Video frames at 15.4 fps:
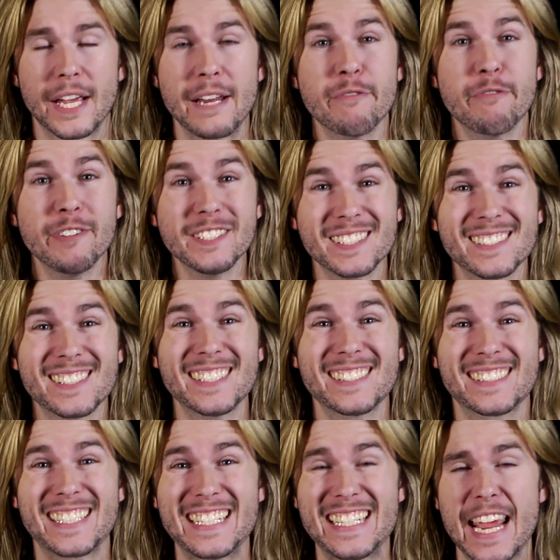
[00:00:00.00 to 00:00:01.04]
and
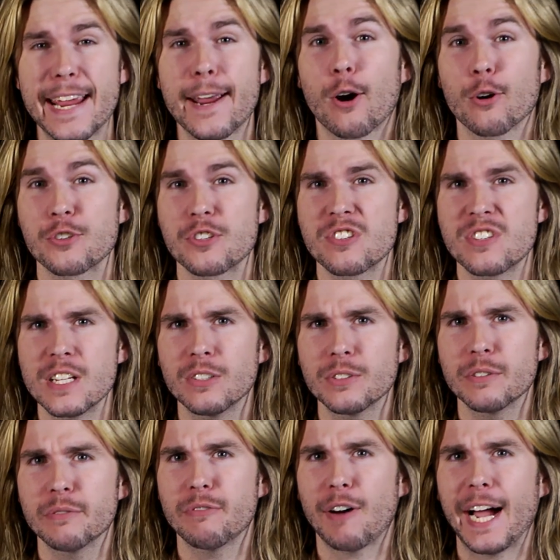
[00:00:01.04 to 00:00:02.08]
physicists today are still
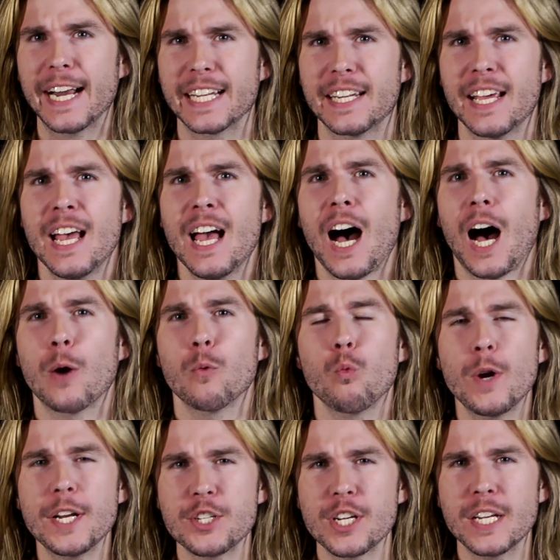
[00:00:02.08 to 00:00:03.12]
divided
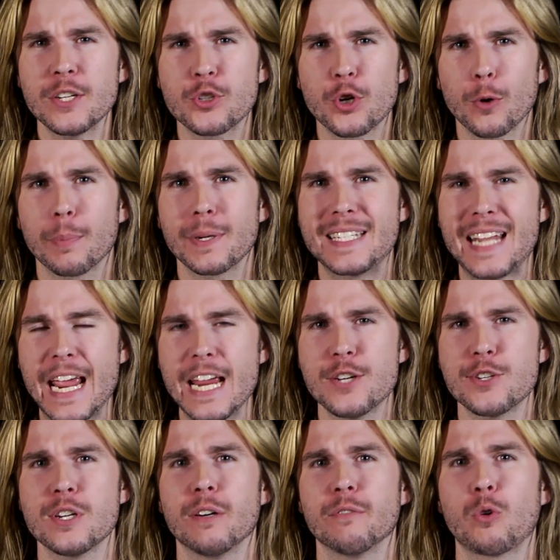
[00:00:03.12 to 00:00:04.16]
on which
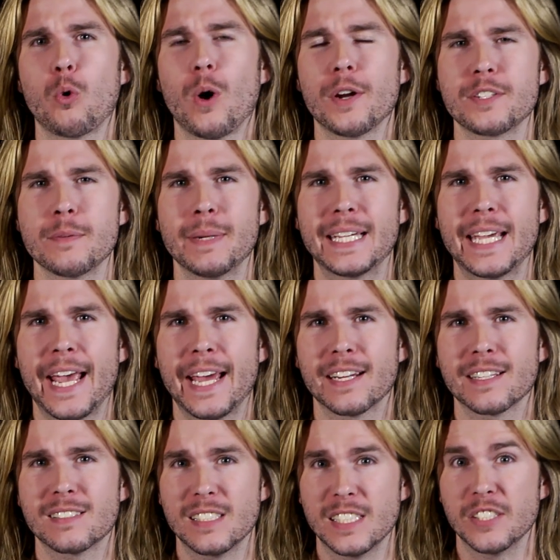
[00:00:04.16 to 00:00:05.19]
interpretation of quantum
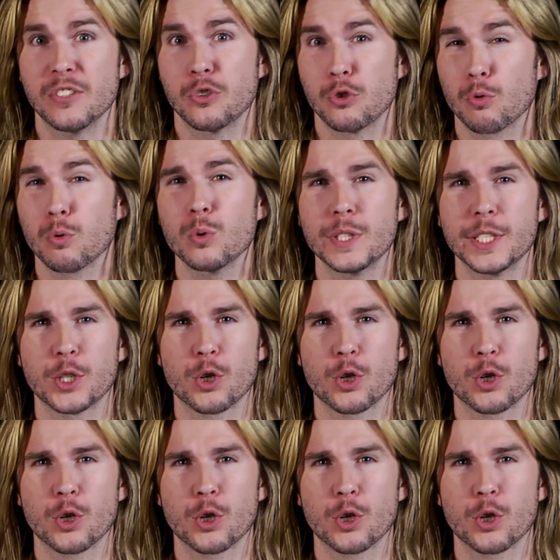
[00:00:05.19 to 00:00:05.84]
mechanics is truly